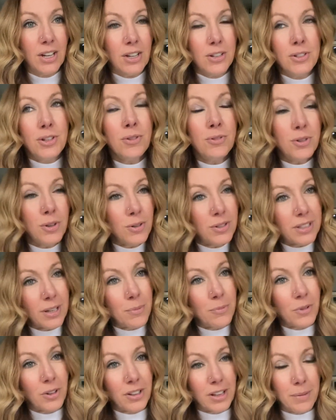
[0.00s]
Do you do
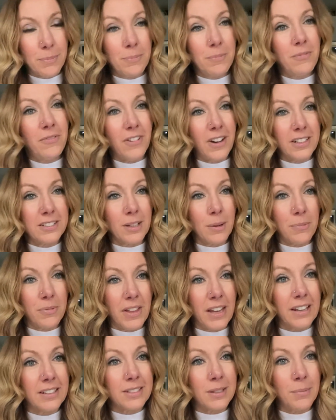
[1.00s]
some really fucked up
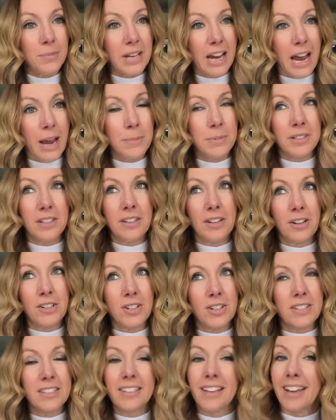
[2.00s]
things sometimes and they're
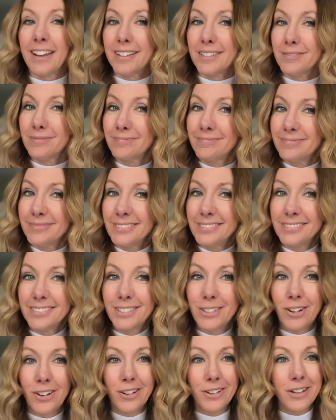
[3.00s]
just like,
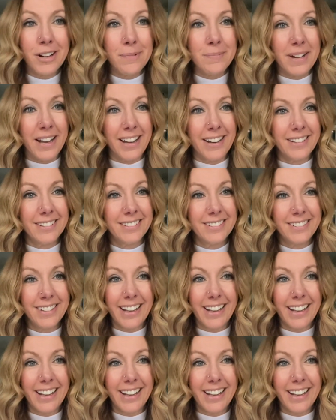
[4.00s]
girl, come on.